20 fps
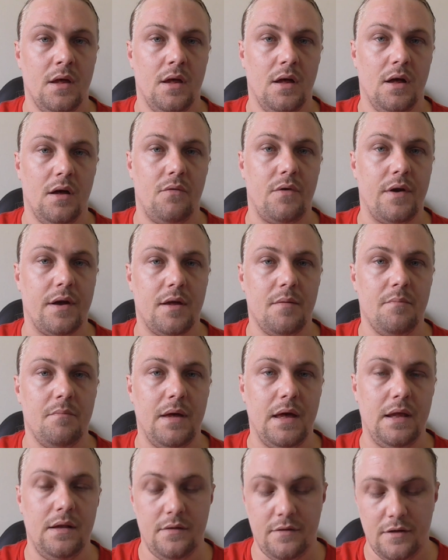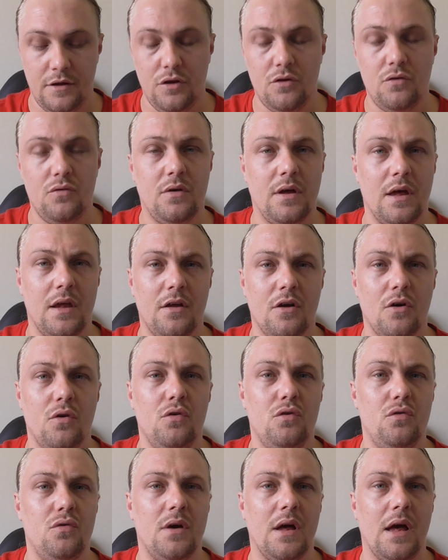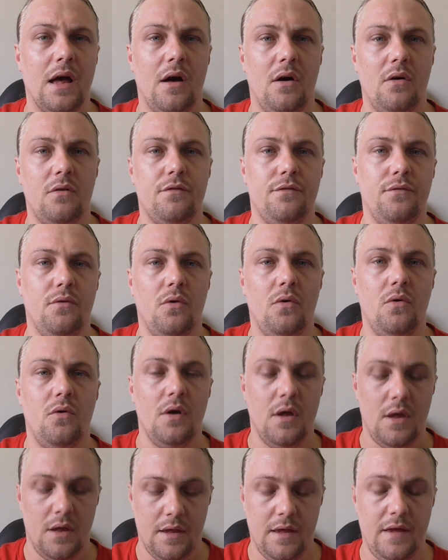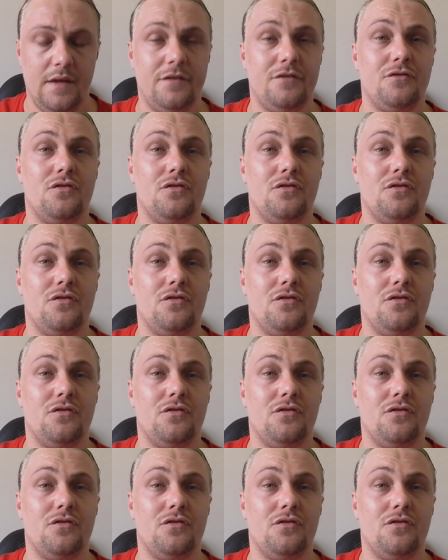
I recommend that you can go look out for is